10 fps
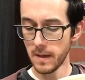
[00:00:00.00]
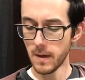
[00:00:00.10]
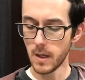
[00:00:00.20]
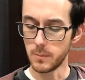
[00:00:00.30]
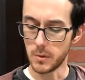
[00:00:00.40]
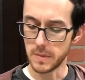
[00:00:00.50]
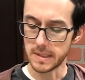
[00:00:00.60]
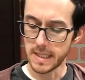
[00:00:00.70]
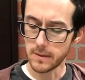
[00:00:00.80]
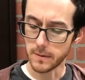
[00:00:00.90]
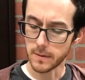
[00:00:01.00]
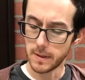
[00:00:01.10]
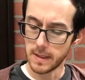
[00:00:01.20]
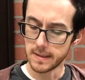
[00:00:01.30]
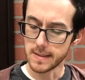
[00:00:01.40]
A moment later,
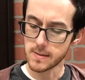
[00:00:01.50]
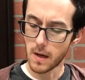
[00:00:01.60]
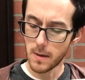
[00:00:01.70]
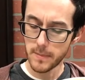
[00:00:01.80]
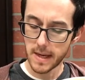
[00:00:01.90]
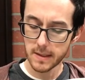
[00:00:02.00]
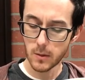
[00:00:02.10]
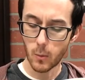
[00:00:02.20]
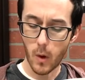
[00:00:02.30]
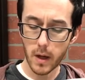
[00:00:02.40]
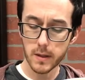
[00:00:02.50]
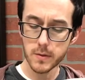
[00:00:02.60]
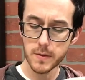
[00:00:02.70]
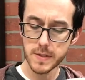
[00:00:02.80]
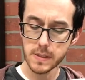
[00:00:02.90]
they saw a man walk under
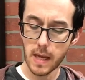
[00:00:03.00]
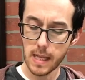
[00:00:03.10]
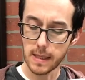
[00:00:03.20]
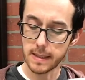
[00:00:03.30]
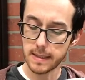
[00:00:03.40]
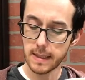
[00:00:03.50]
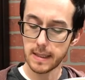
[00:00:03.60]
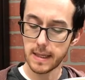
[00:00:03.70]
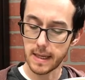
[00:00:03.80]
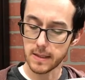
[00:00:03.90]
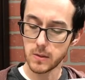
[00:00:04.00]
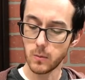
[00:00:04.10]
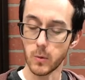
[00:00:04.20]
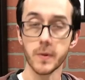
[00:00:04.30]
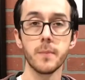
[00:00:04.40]
the skylight and head
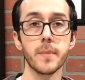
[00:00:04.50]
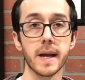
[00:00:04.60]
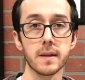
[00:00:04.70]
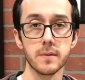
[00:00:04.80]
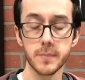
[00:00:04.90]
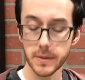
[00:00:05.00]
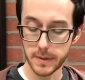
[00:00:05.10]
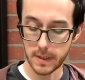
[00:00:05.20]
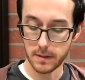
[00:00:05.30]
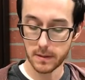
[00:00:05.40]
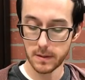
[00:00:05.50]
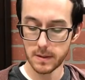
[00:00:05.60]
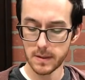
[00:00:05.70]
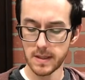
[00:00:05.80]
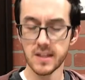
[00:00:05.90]
toward the back of the building.
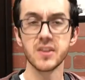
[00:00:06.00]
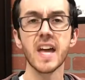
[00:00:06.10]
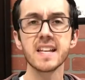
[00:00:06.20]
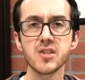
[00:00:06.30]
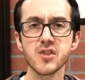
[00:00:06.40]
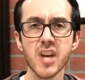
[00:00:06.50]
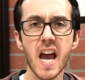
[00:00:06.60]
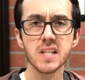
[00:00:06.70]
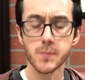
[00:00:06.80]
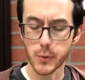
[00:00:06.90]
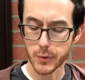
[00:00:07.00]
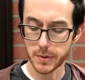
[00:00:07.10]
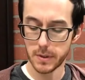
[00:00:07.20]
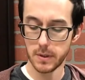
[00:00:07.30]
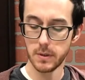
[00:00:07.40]
"That's Jasper,"
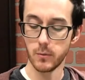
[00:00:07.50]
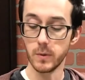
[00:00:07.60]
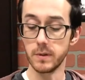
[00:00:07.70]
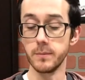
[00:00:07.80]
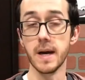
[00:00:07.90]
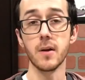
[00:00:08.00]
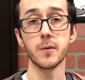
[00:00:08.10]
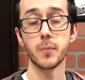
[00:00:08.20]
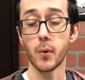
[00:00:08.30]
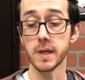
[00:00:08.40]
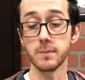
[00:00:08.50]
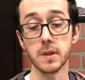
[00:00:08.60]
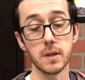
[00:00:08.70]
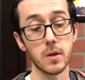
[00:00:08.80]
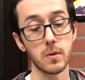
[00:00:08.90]
Will mouthed, pointing
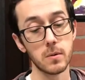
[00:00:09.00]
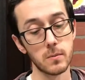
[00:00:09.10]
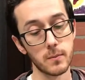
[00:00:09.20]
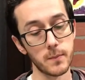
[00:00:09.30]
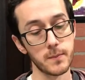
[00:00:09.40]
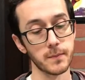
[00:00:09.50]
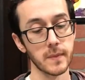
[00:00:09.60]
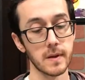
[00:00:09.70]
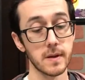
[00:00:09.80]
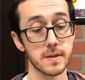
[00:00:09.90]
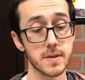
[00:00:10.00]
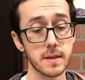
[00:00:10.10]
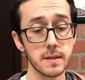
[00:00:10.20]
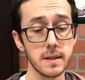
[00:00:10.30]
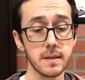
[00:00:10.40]
below.
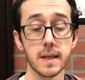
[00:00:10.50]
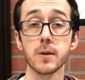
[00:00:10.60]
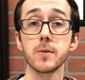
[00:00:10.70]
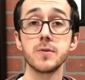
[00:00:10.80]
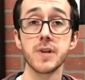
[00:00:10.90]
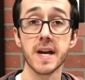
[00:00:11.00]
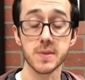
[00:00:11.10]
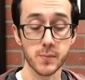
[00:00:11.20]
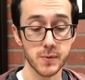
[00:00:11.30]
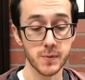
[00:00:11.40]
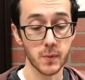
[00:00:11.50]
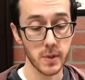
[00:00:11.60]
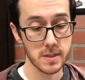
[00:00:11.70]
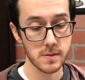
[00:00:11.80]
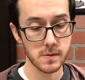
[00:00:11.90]
Suddenly, they heard Jasper's
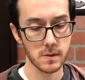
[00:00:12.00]
voice.